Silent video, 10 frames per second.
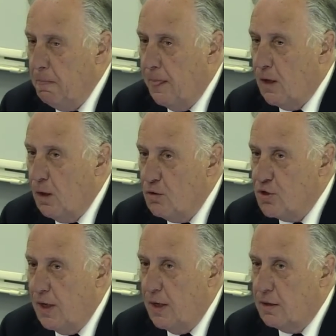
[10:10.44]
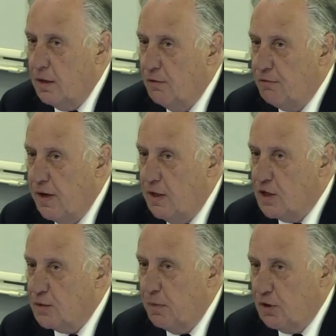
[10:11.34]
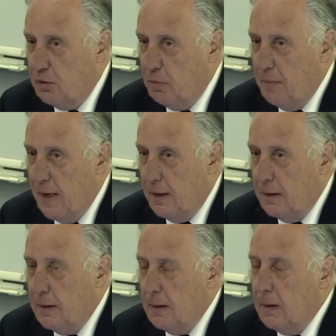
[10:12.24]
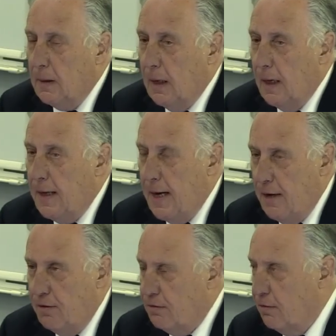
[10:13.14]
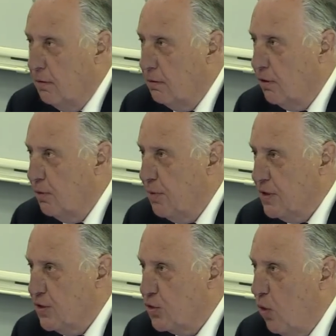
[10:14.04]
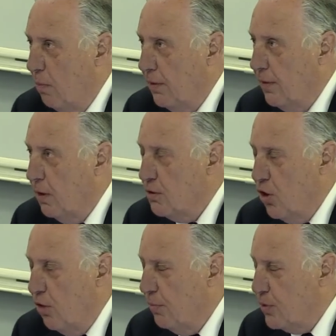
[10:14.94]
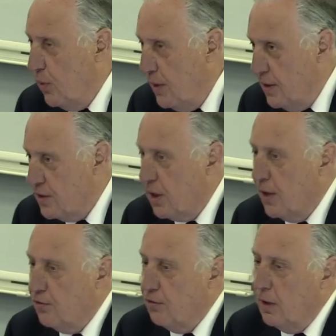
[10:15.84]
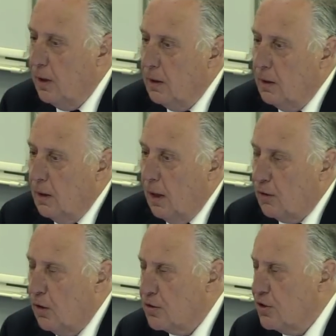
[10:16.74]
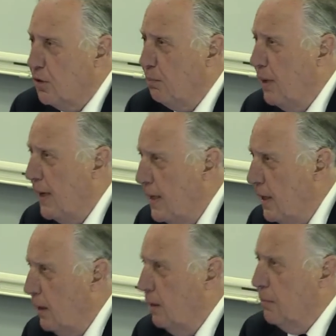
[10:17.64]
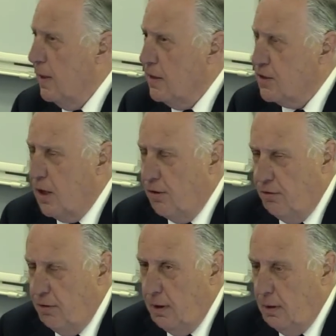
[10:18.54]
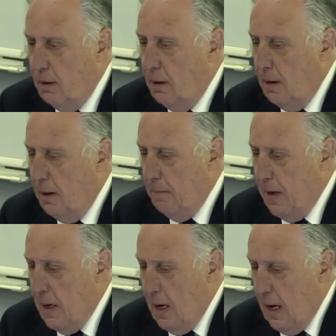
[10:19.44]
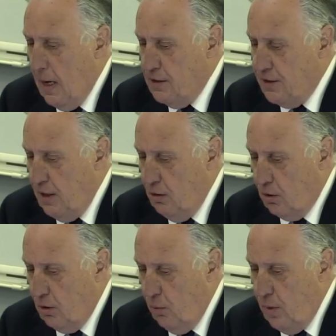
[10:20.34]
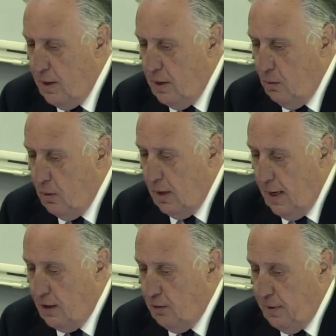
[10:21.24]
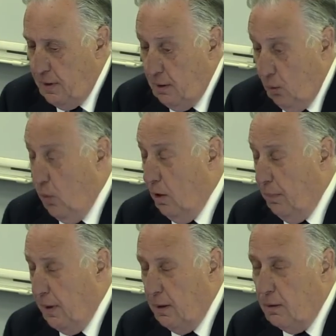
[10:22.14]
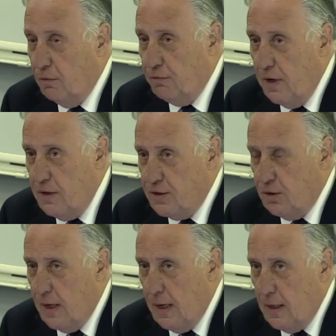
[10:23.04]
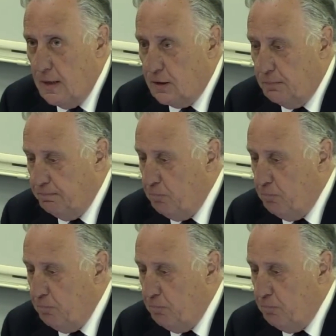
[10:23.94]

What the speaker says: negotiate in the friendliest possible manner an end to the present squabbling that goes on between this country and the constant complaining by this country. And say, look, we would like to be, will be your friends, your allies.